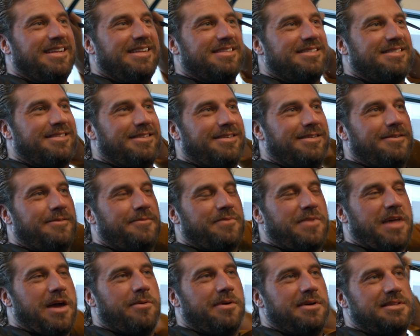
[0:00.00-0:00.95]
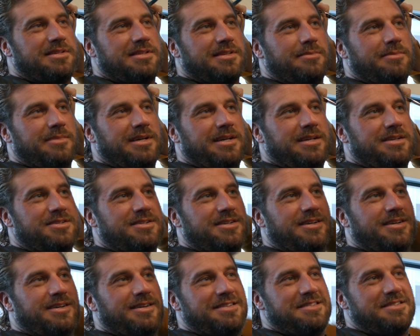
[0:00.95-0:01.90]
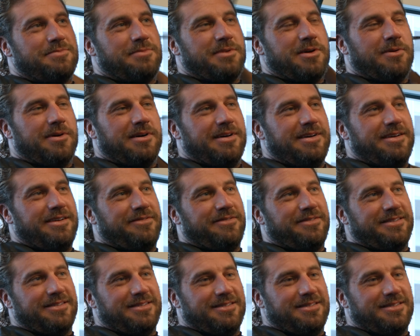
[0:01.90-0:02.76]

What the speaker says: So I went to the main judge, my wife, and